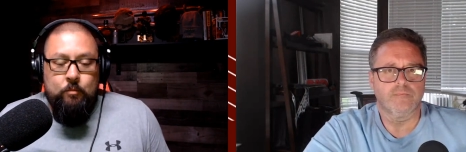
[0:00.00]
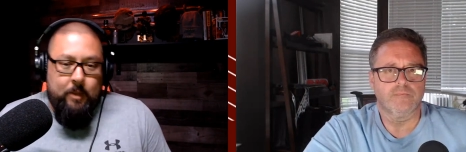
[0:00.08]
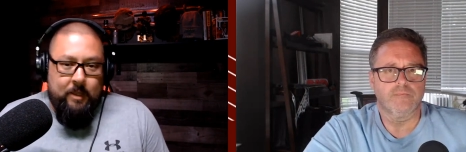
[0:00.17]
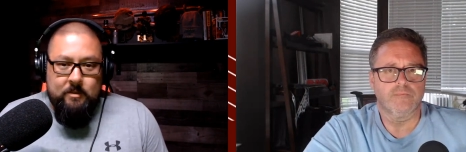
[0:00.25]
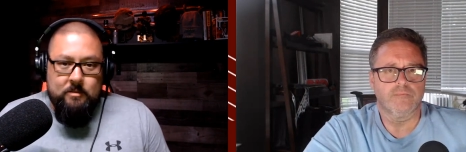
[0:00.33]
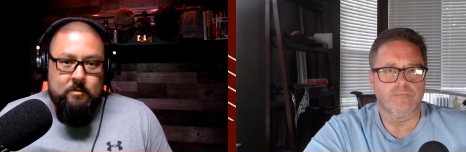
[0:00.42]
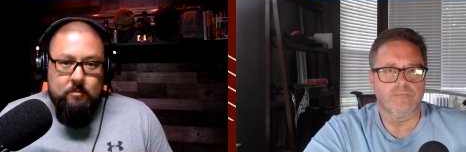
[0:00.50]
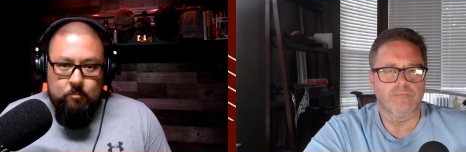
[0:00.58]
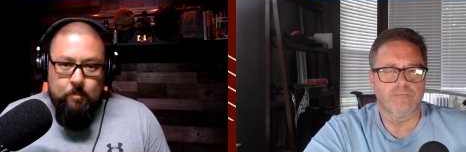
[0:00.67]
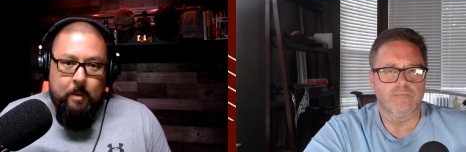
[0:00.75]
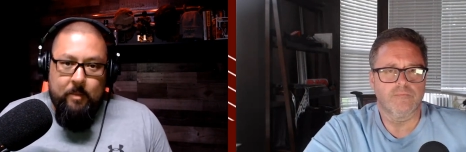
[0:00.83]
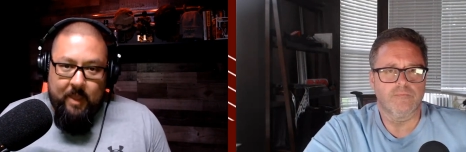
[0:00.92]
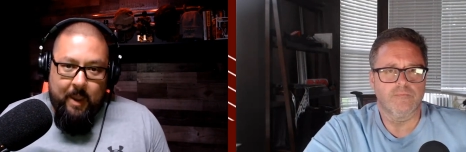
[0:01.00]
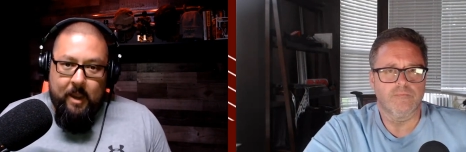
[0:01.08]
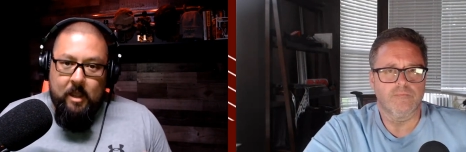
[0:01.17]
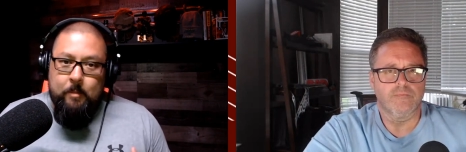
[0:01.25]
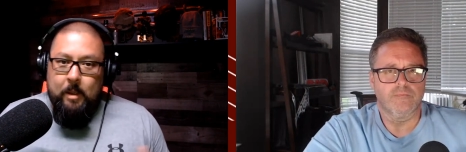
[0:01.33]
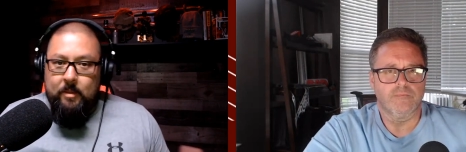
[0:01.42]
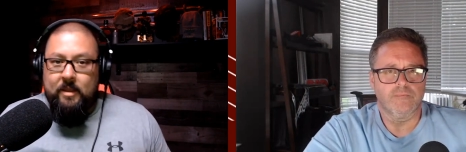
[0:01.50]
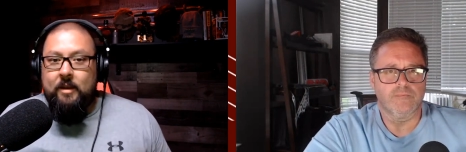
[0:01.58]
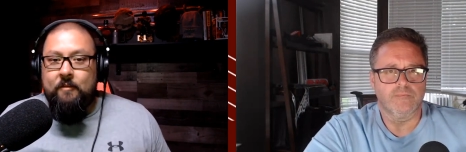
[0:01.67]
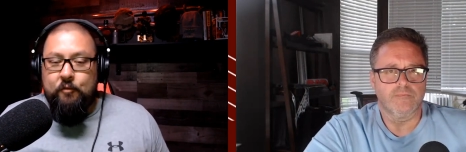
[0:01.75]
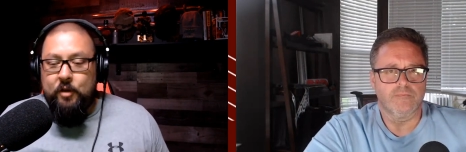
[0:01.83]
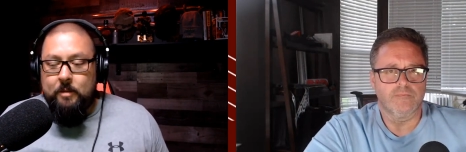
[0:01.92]
Speaker 1: is maybe the hangup. Maybe they need to
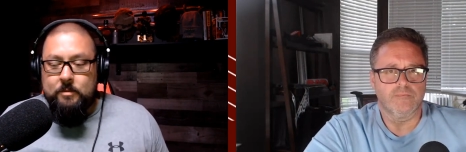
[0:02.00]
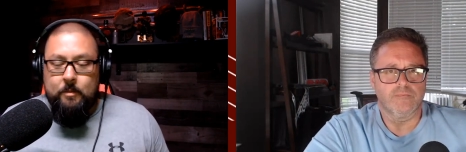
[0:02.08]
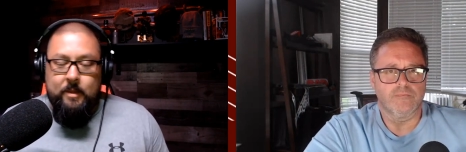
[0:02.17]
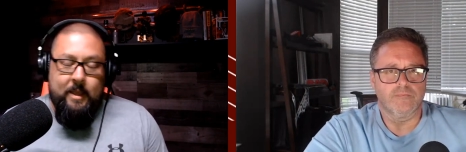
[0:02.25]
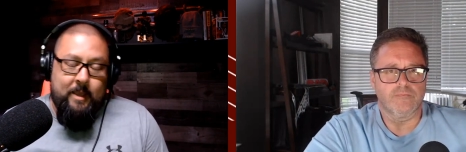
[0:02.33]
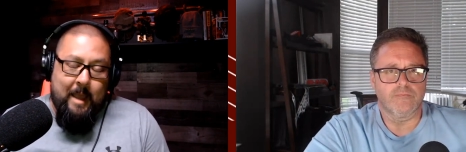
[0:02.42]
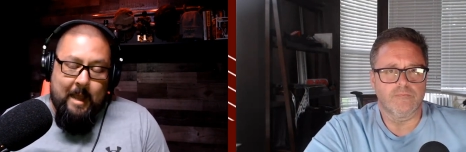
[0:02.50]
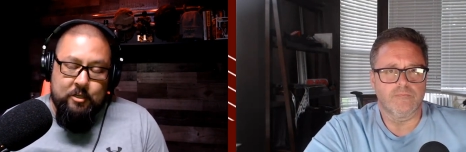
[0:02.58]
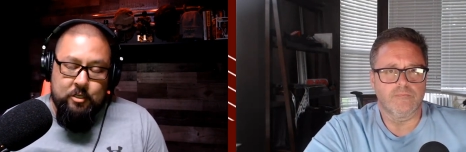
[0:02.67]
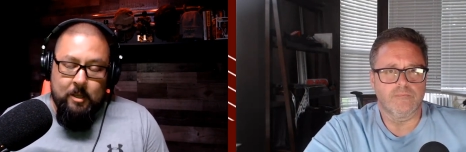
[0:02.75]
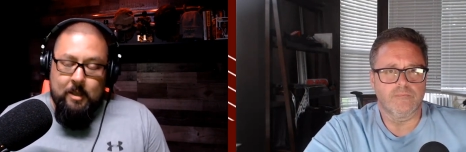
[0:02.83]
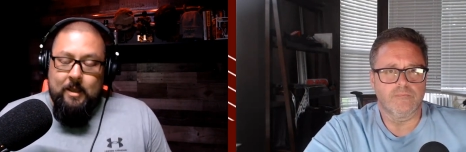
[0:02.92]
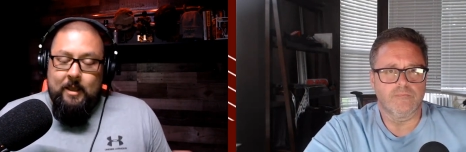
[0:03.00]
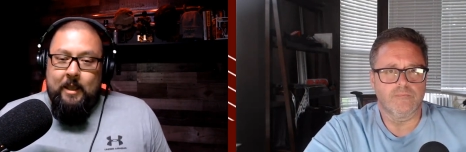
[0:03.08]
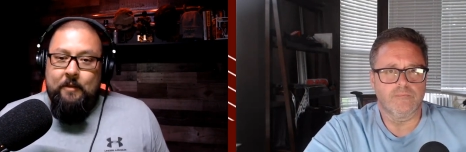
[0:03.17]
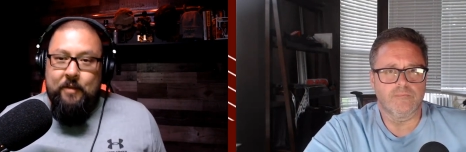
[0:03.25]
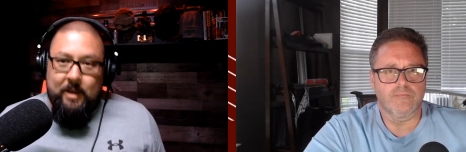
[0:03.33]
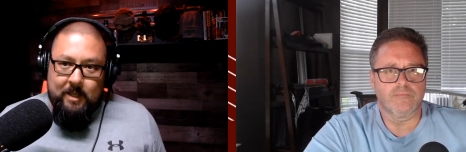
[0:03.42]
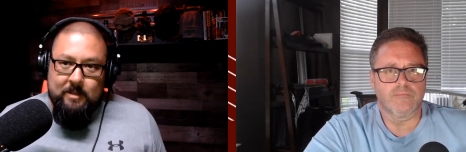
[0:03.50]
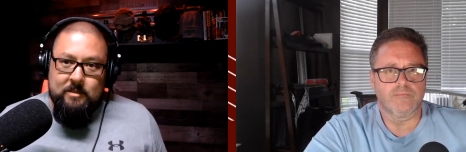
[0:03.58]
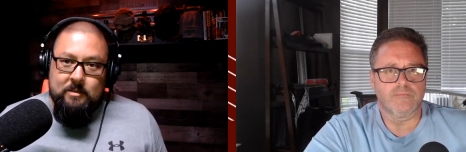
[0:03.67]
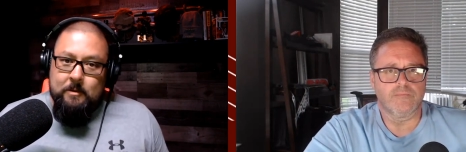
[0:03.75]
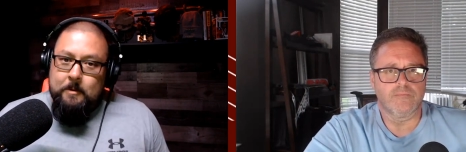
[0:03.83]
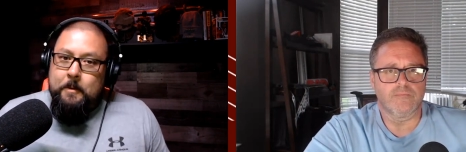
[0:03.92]
free up some of that cash. If it
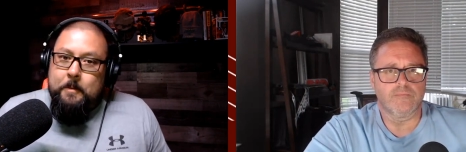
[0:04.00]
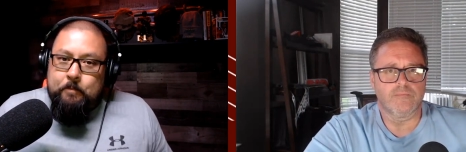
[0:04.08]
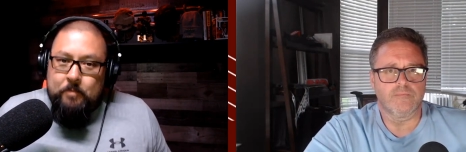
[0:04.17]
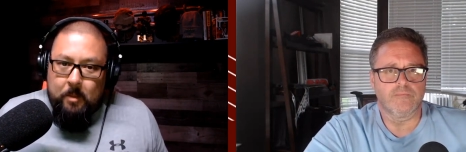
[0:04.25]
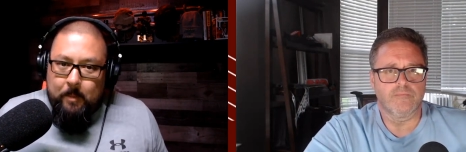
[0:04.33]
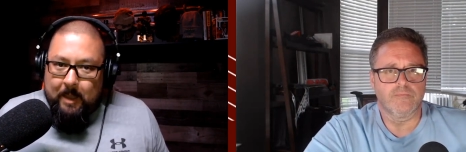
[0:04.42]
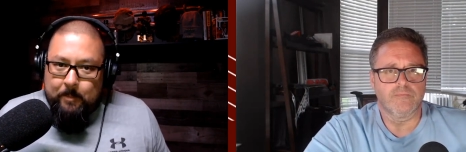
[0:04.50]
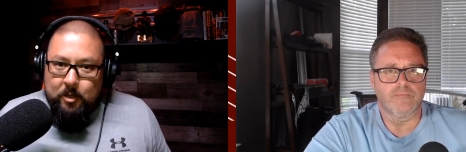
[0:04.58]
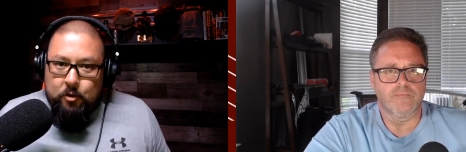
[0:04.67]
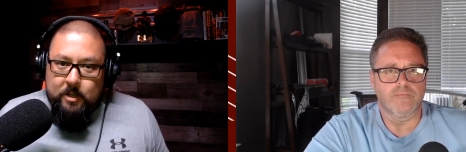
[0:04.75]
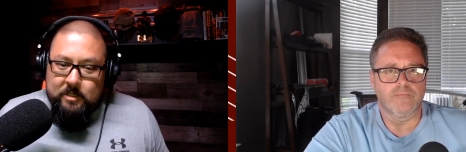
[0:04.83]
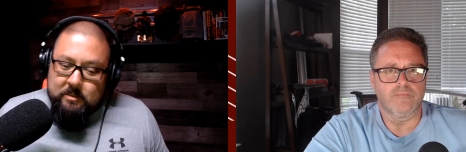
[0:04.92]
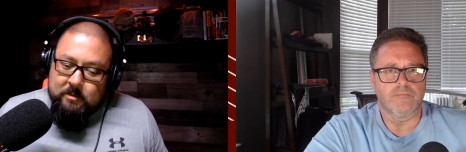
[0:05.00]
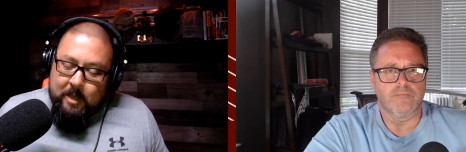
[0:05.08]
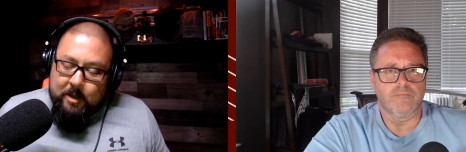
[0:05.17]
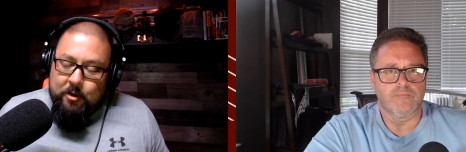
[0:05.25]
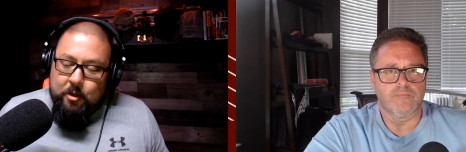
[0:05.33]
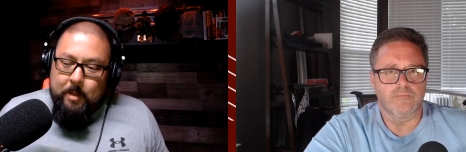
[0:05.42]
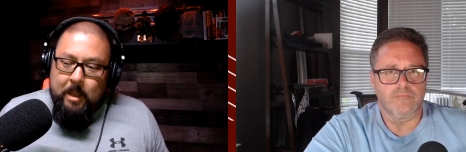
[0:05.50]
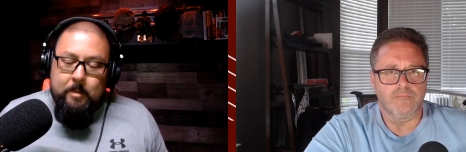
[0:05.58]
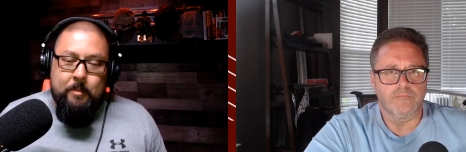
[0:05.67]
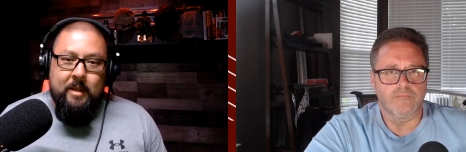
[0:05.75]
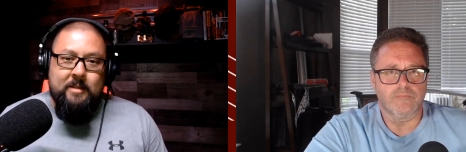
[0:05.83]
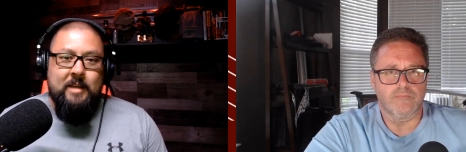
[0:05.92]
is, maybe Chris, I don't know. Maybe
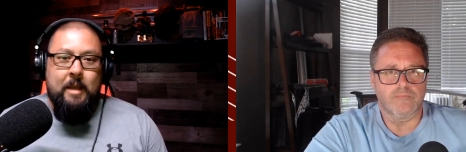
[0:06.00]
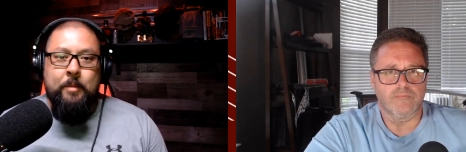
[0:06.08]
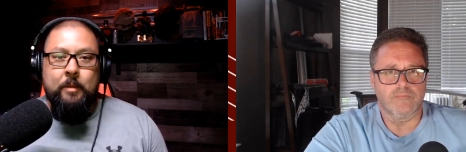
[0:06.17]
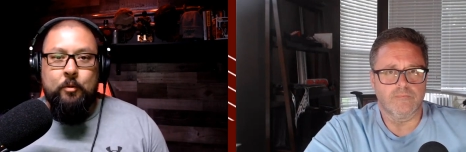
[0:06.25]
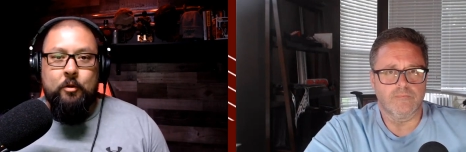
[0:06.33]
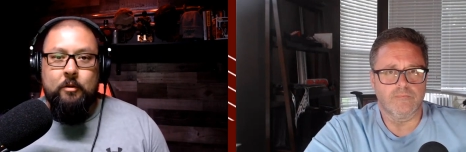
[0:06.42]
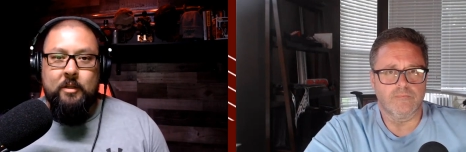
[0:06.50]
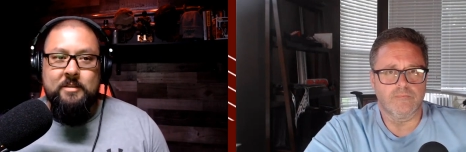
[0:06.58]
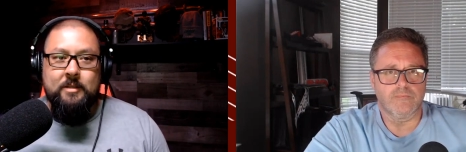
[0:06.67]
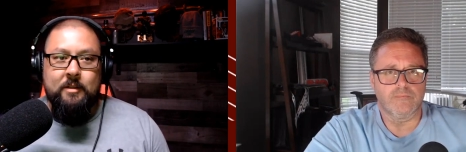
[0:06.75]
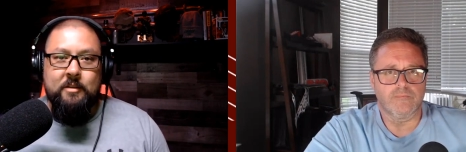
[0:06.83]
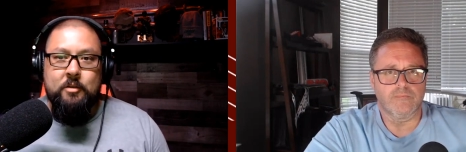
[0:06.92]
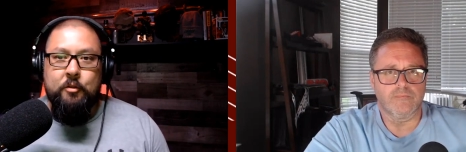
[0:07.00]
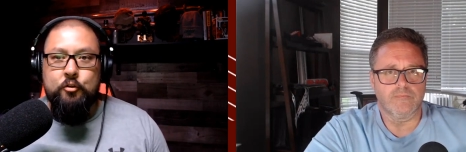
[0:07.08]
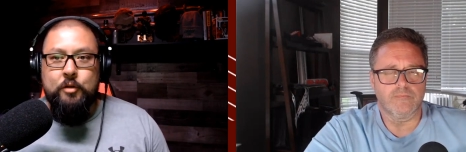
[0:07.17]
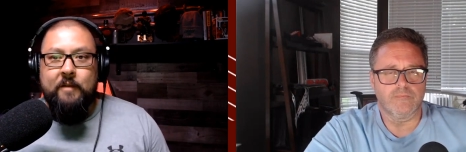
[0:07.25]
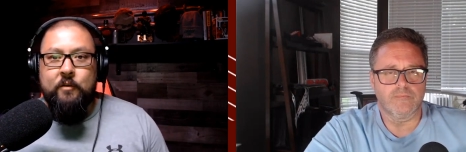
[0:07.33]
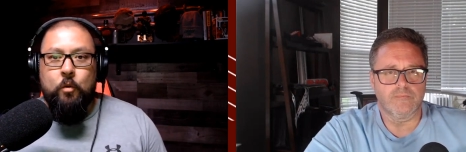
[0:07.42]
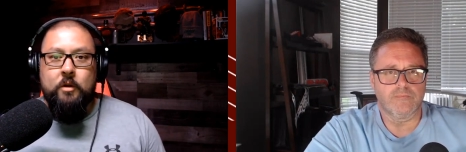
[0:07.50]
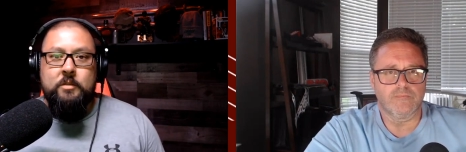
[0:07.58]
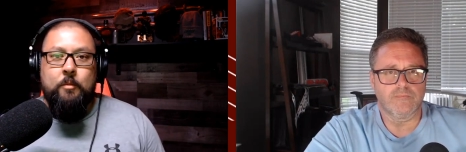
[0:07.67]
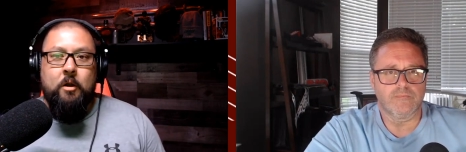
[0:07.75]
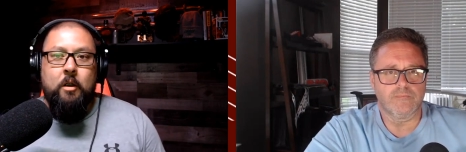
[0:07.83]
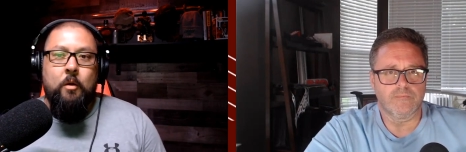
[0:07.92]
by the time people are listening to this on the drive to work
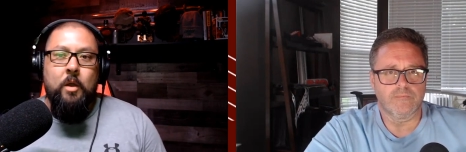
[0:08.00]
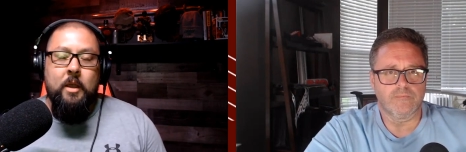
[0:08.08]
tomorrow,